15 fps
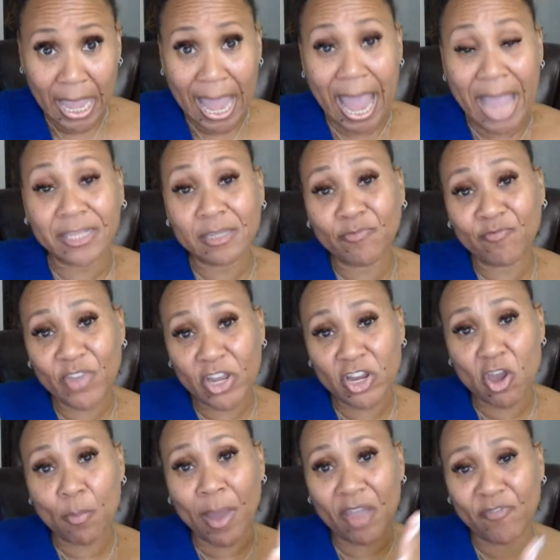And
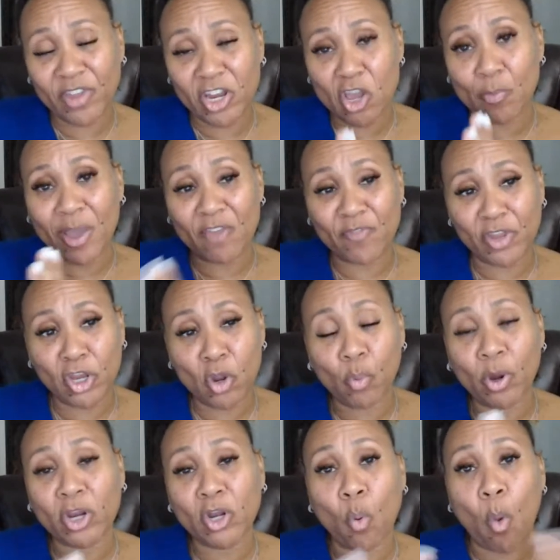video by video by video,
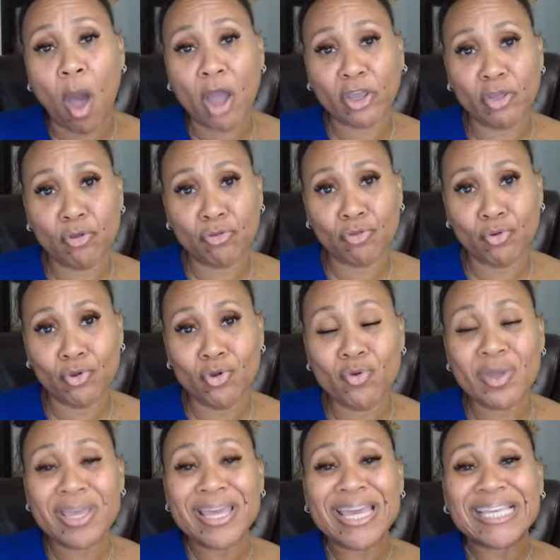we're going to walk you
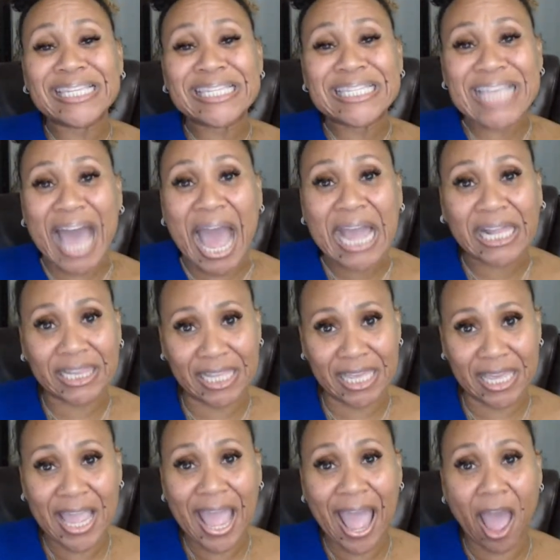through
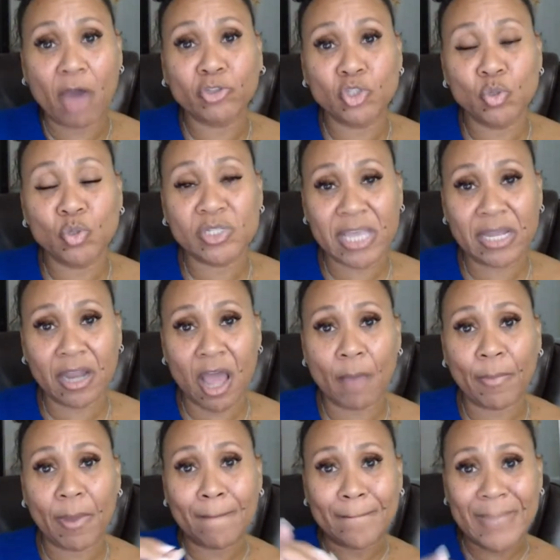exactly how to set
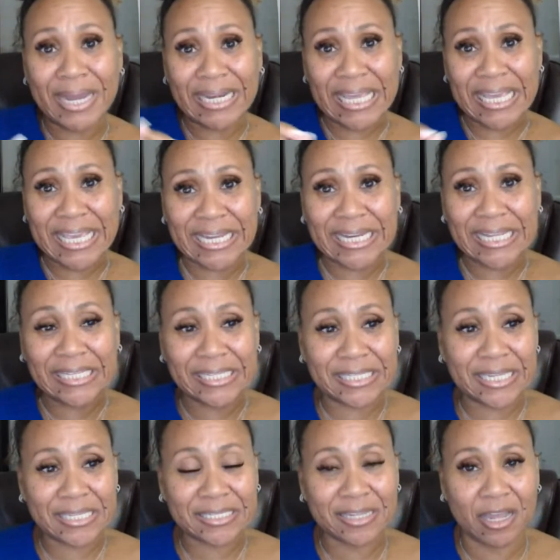up a money getting
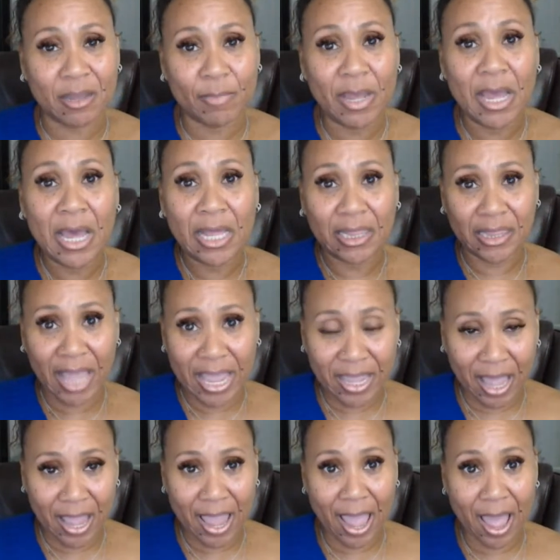system like
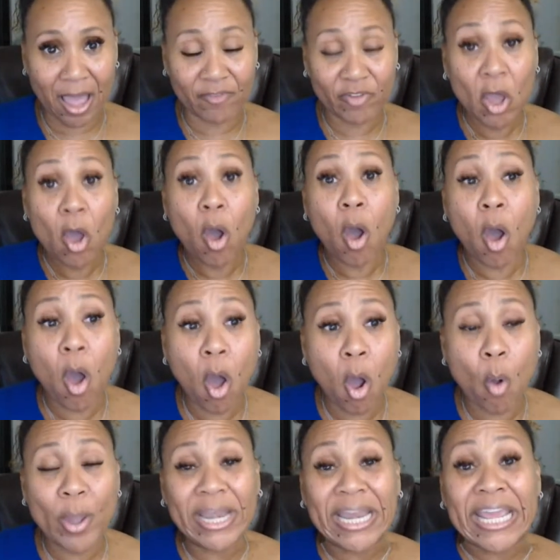I have.
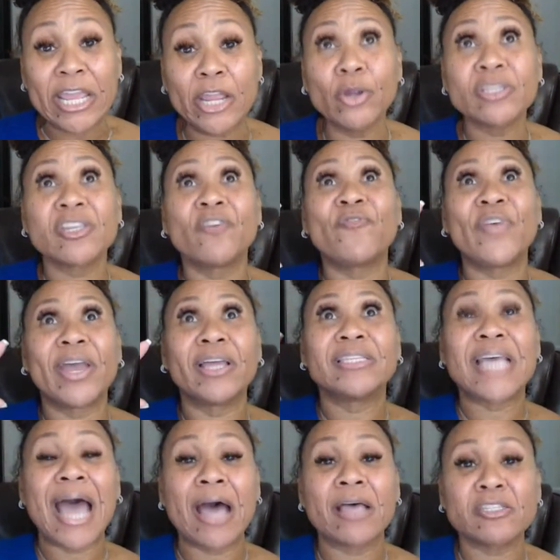Oh, and here's a
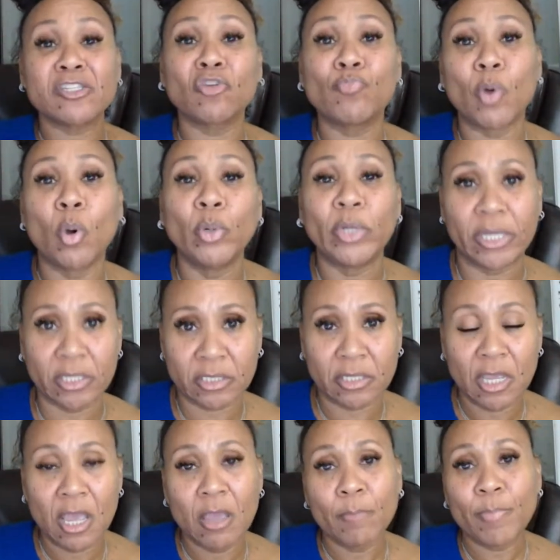fantastic bonus.
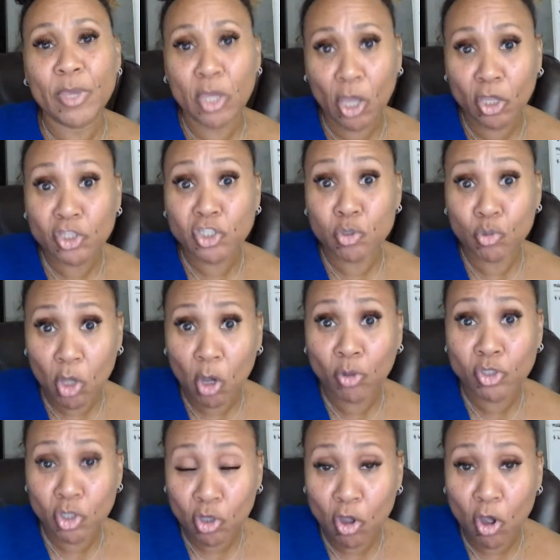because you
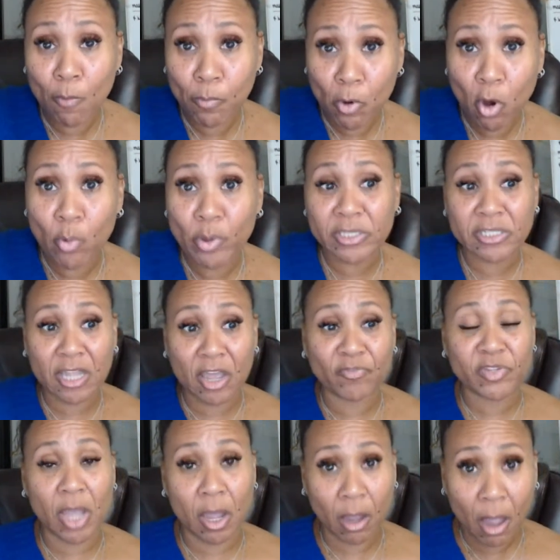go to
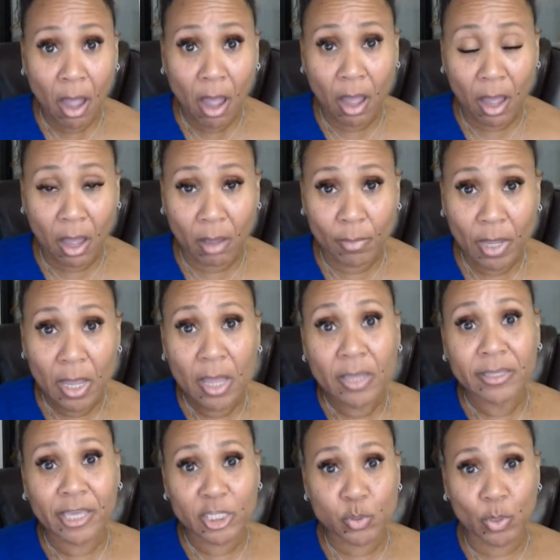GoProWithSteph.com,
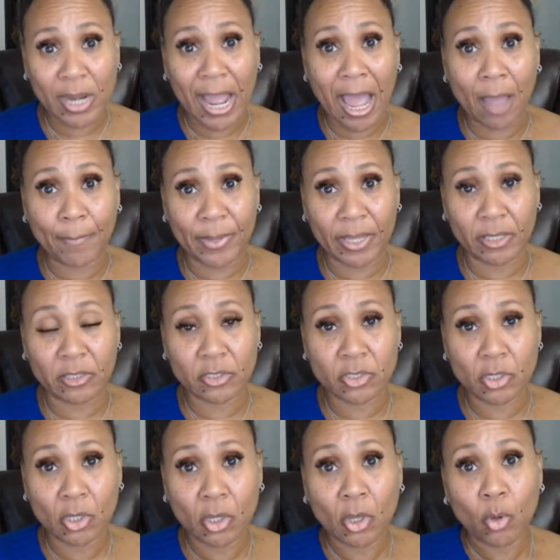guess what
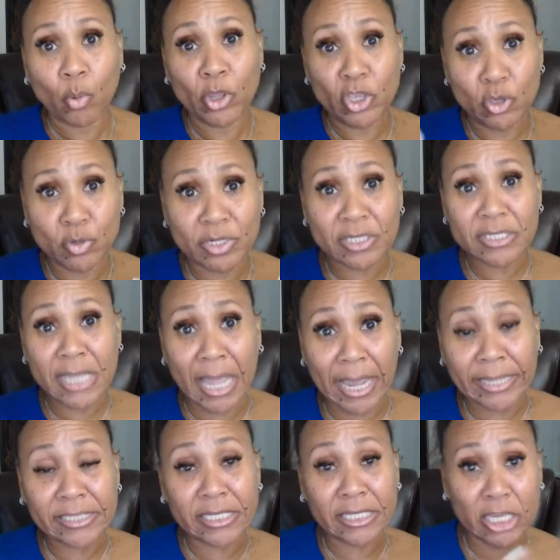happens? When you
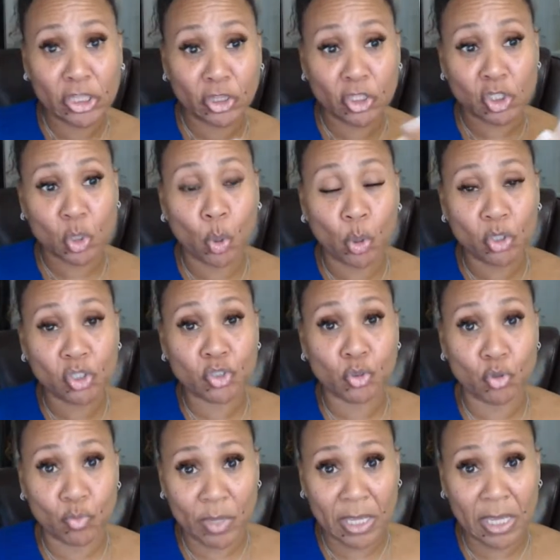decide to get this course
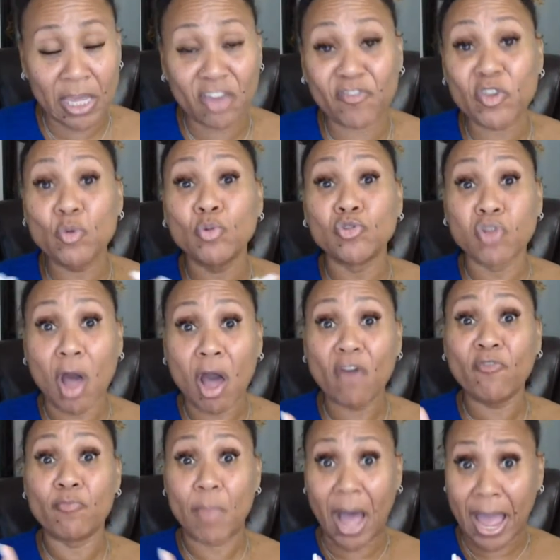through me, if you
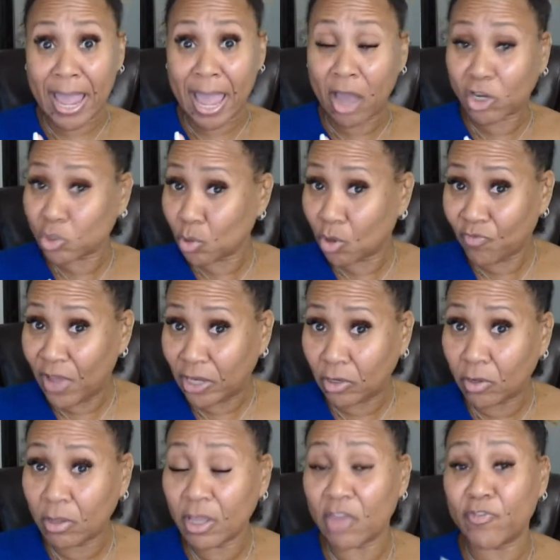love my actual
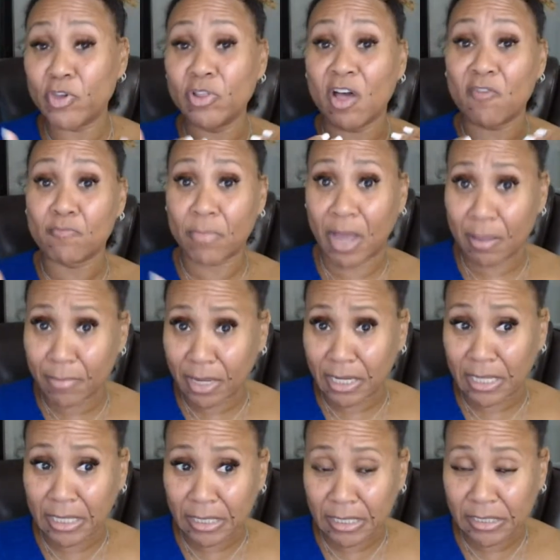funnel, if you love my
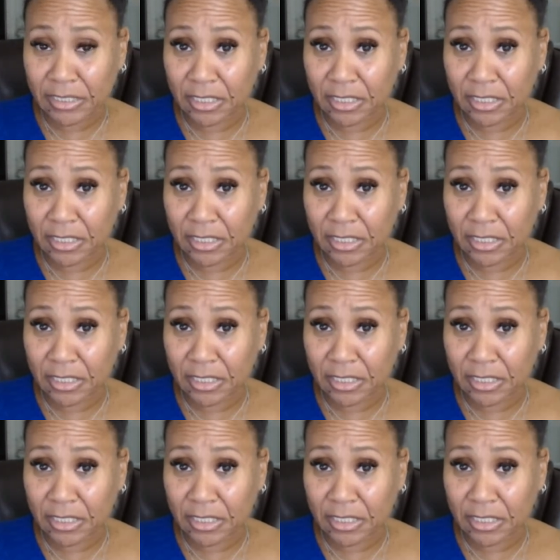money getting